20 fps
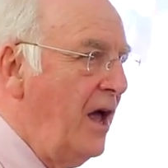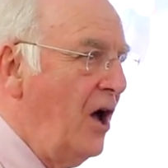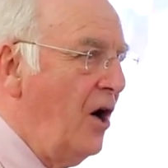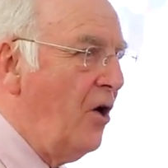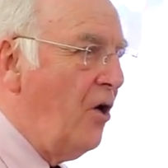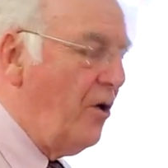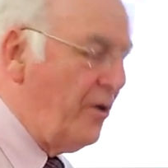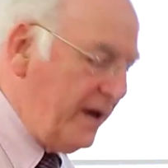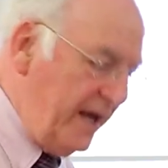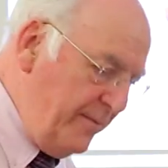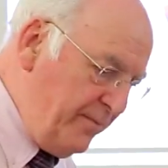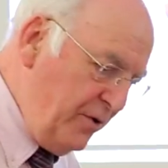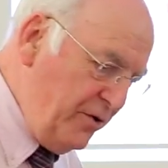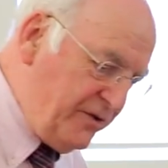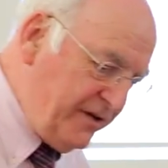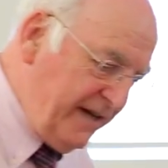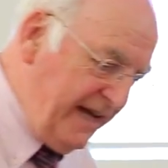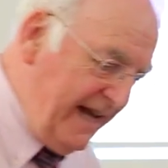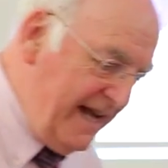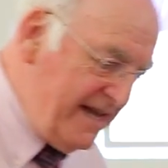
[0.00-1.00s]
Or he
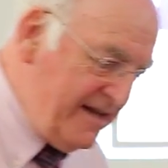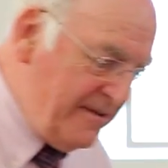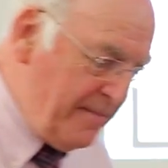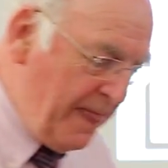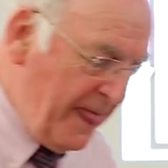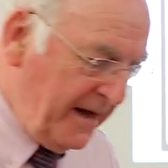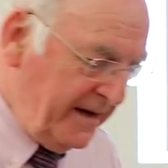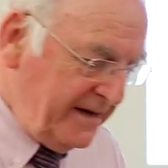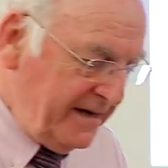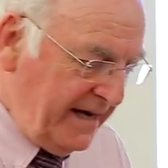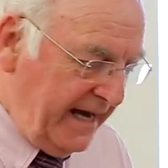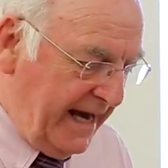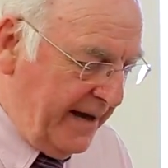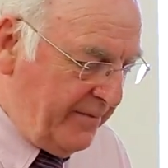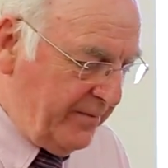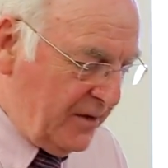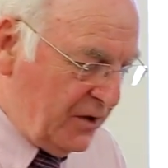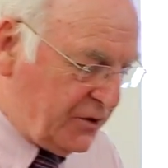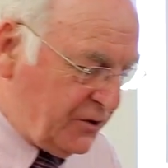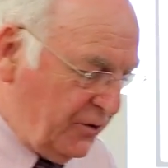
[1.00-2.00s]
put it in
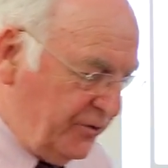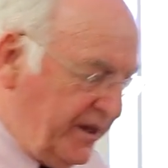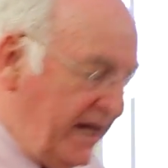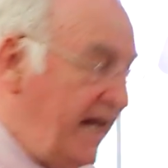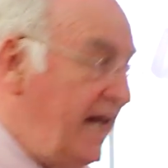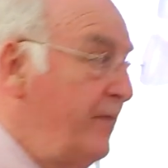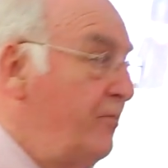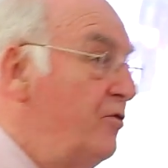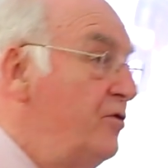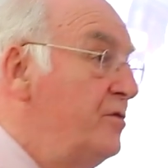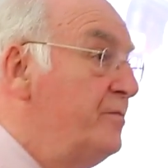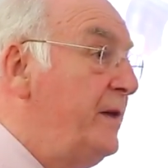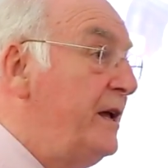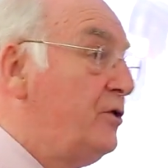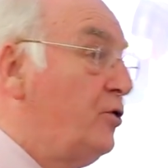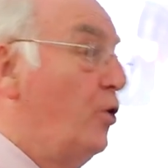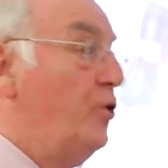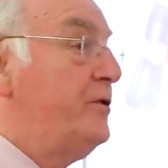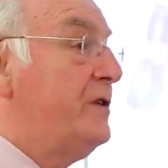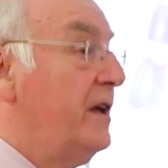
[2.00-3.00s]
so that
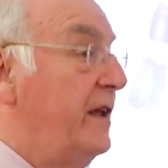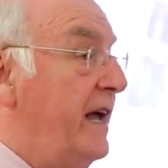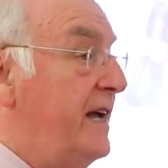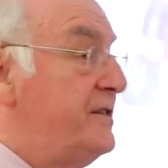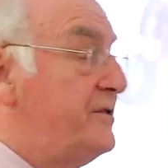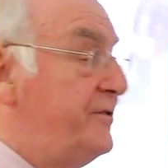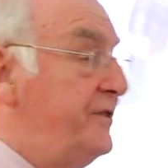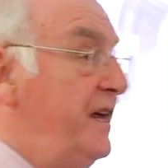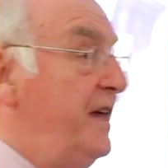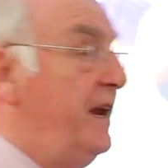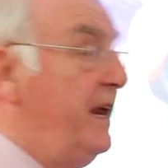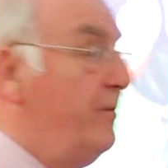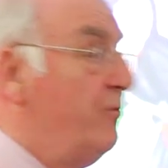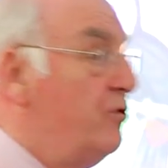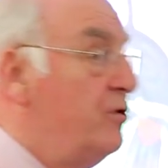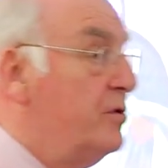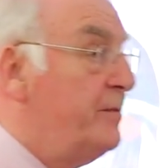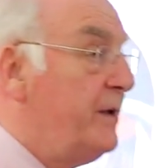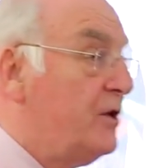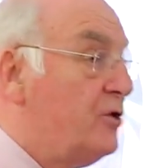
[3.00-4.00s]
his theory
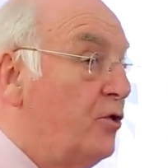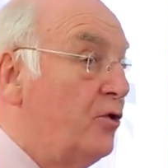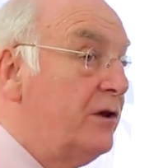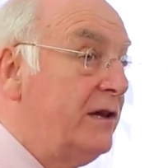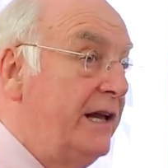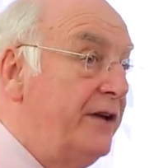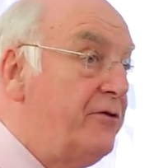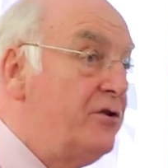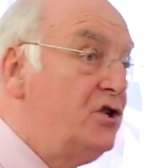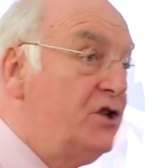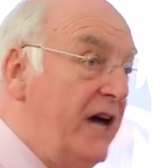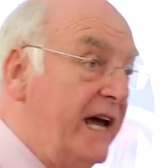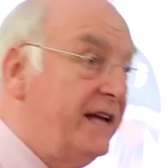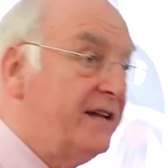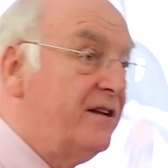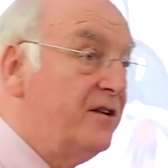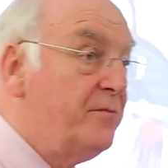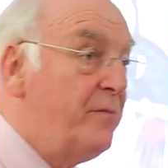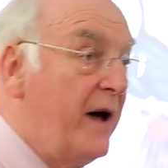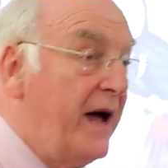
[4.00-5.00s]
wouldn't be totally
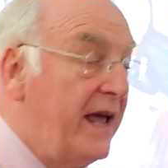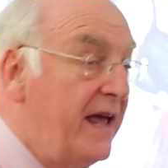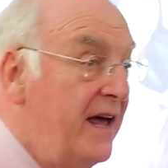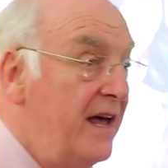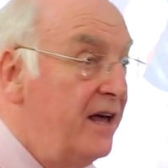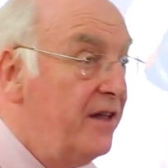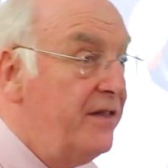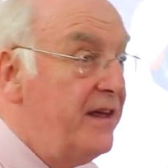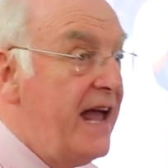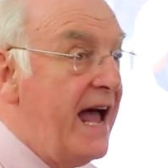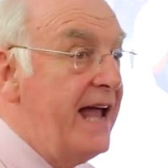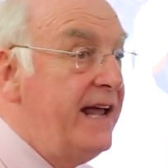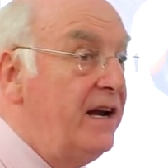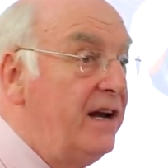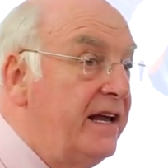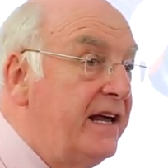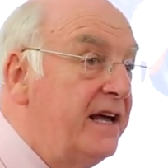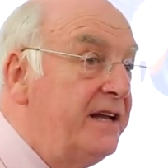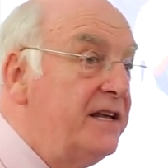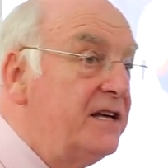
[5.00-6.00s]
rejected by the
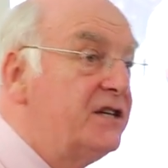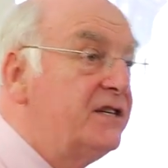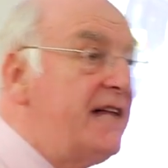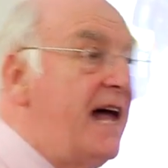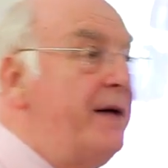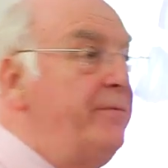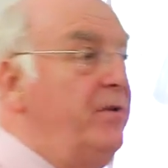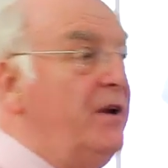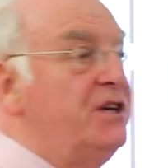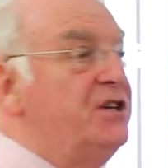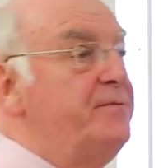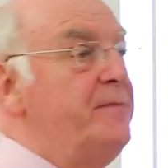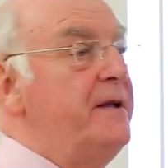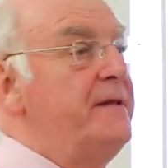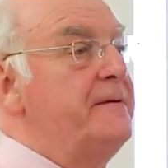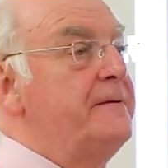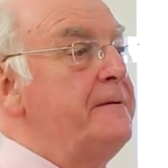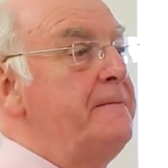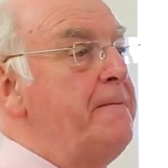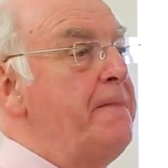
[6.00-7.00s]
Anglican
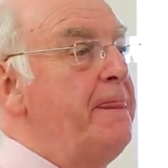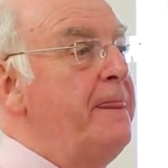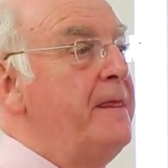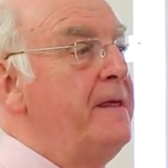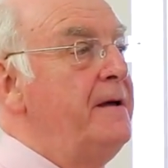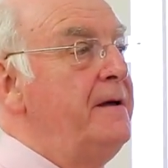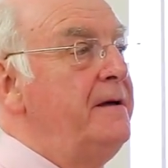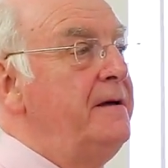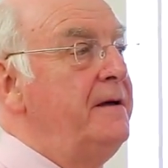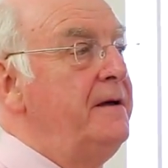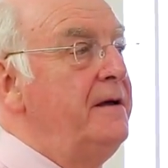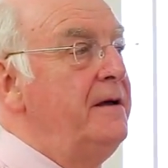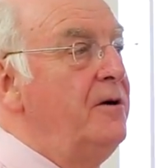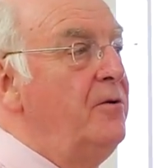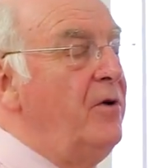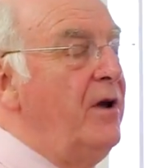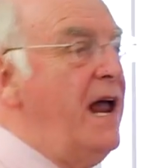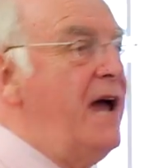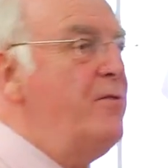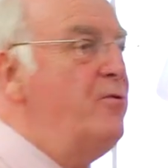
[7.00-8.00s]
establishment.
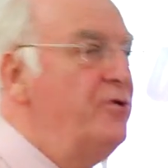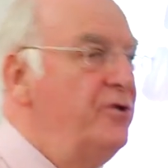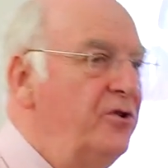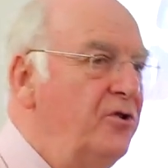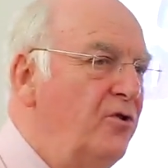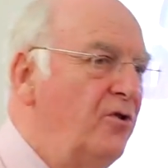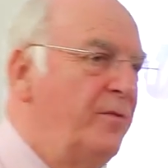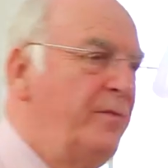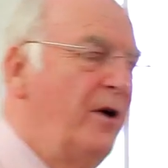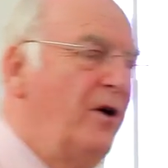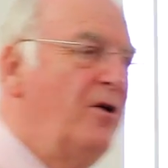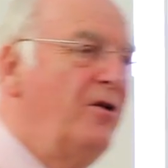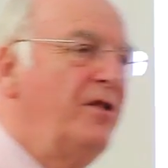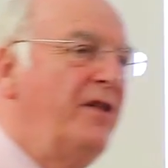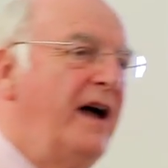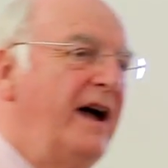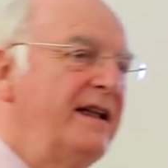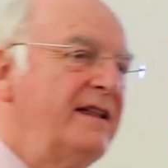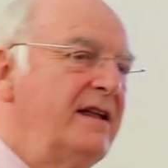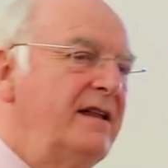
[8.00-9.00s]
Well, I wouldn't know about all
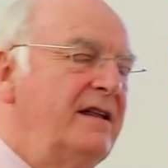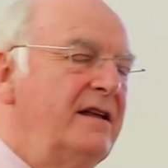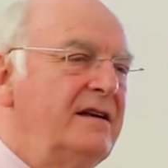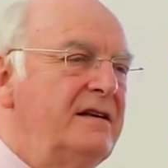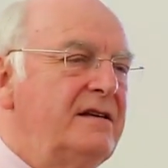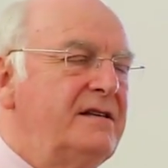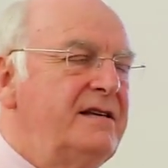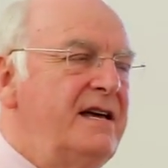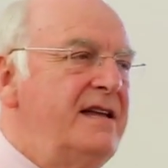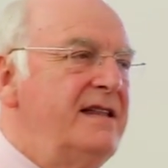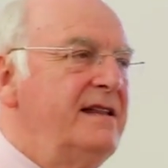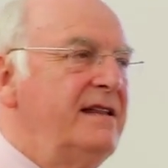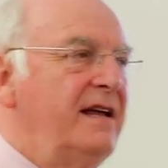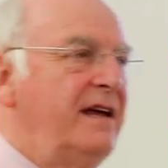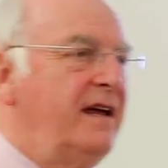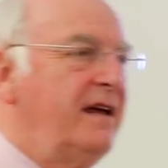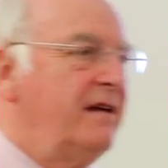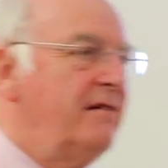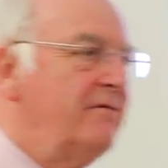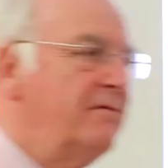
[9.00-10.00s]
that, and
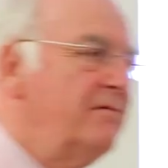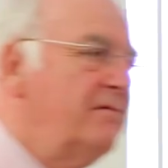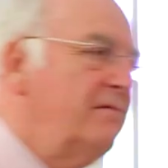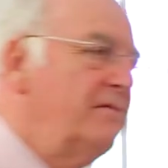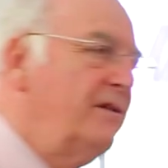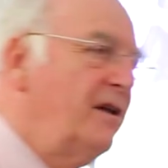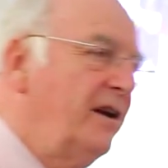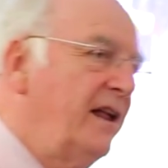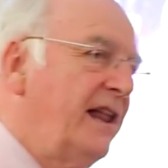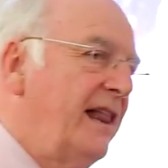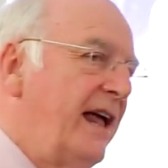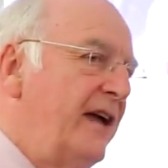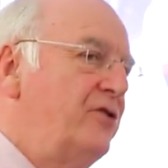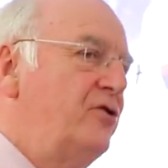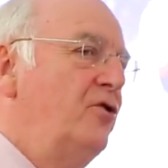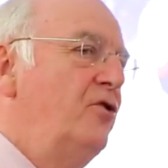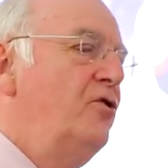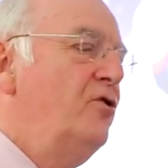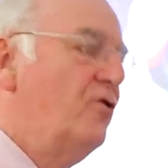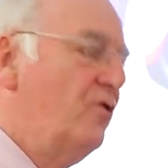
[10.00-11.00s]
certainly the little I
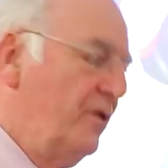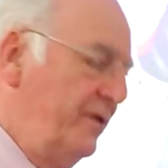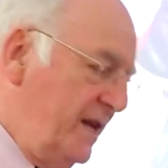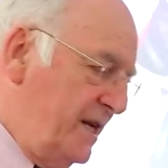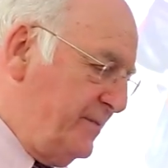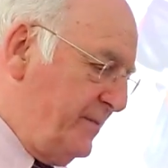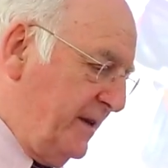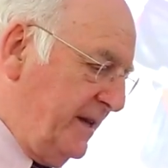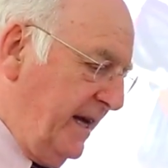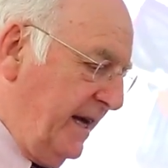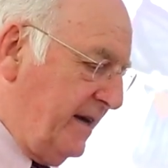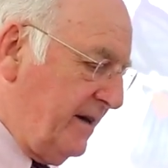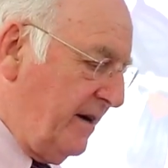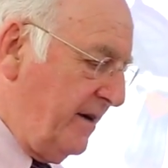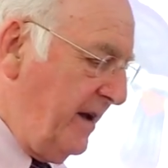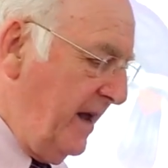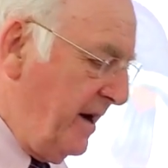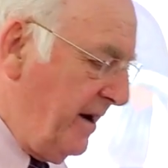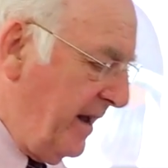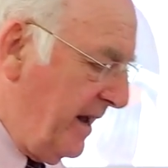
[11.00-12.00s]
do know in this particular
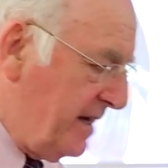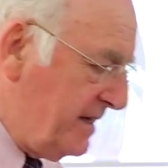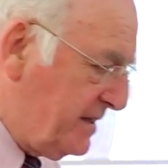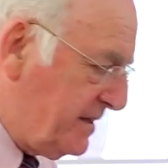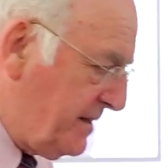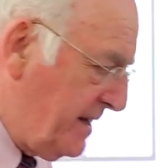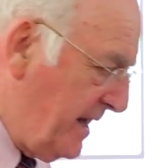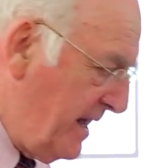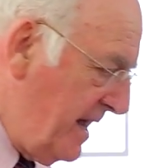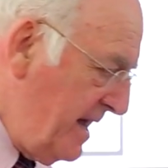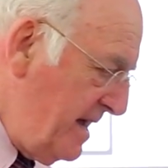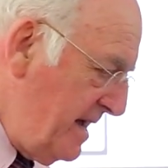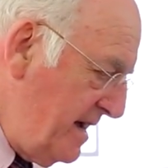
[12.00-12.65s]
area is that